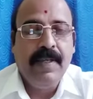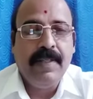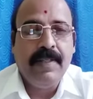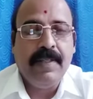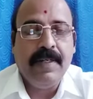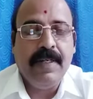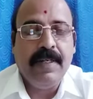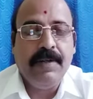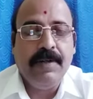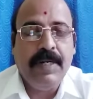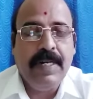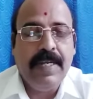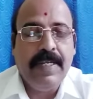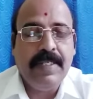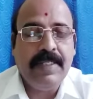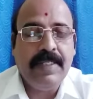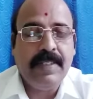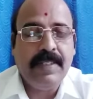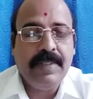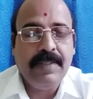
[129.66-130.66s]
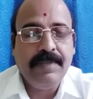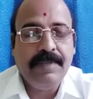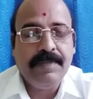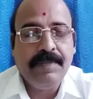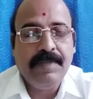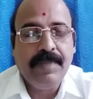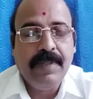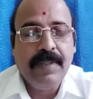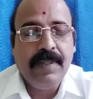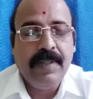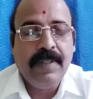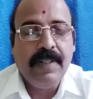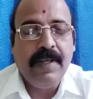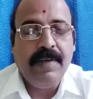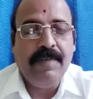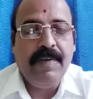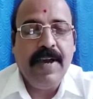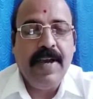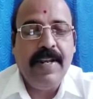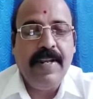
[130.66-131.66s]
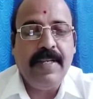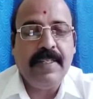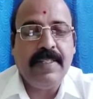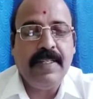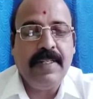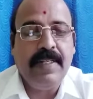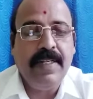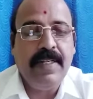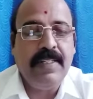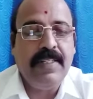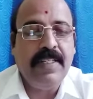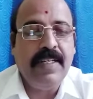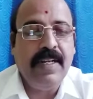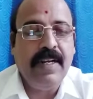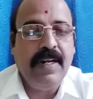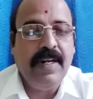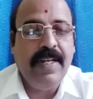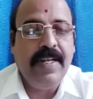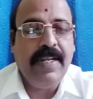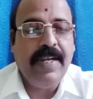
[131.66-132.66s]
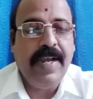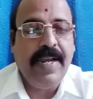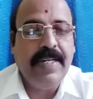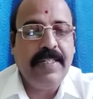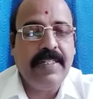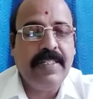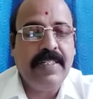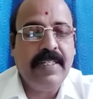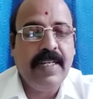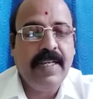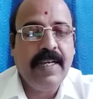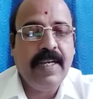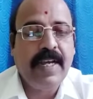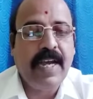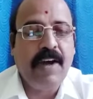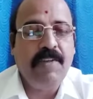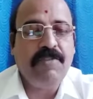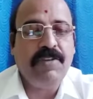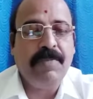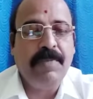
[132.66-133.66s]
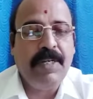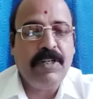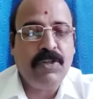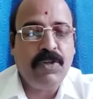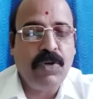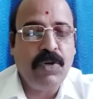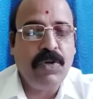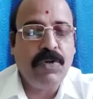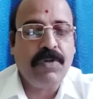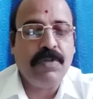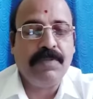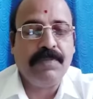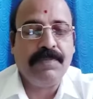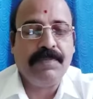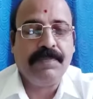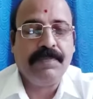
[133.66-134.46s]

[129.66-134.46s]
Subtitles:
Third one is the various teaching learning aids have to be shown.